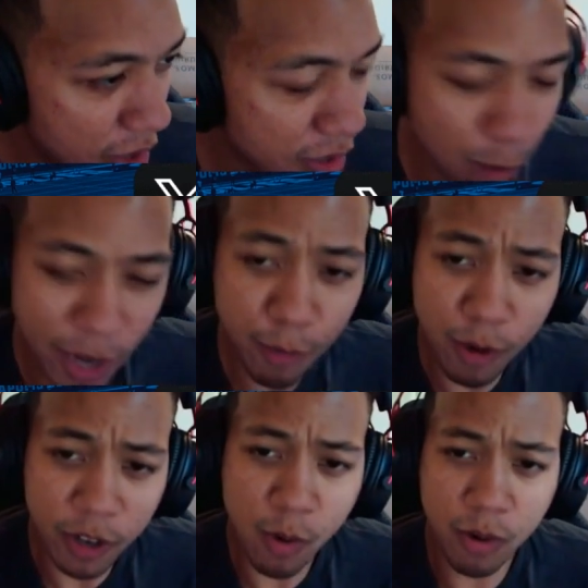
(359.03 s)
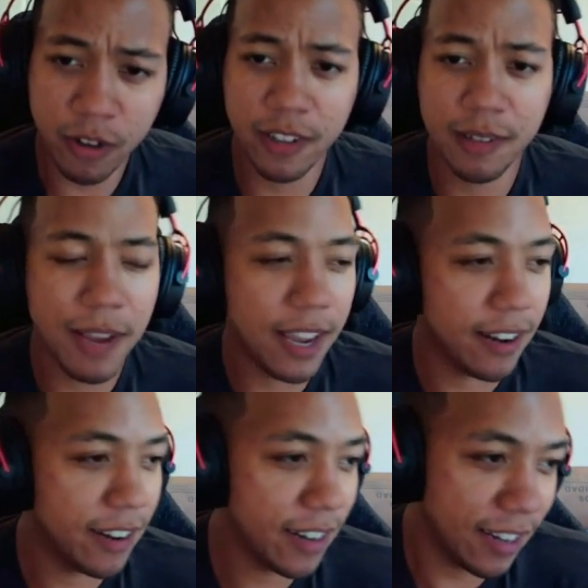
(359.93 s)
So why do you want to corner this bad,
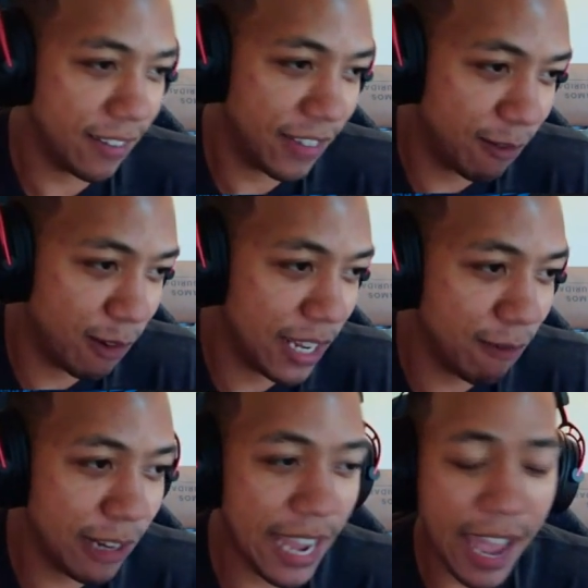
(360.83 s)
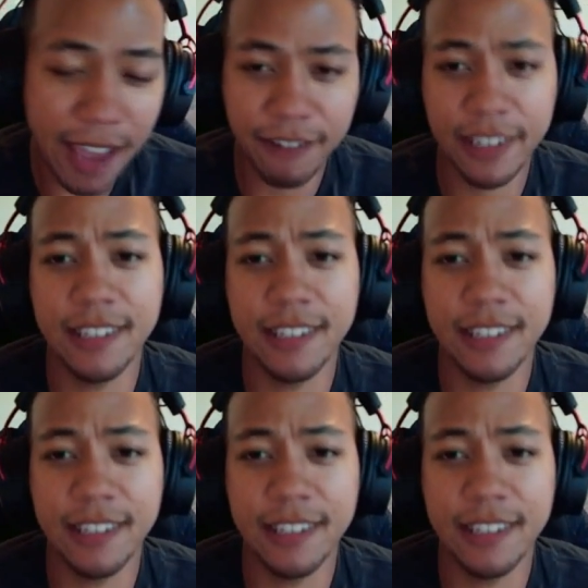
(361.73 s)
Eric? I mean, we have a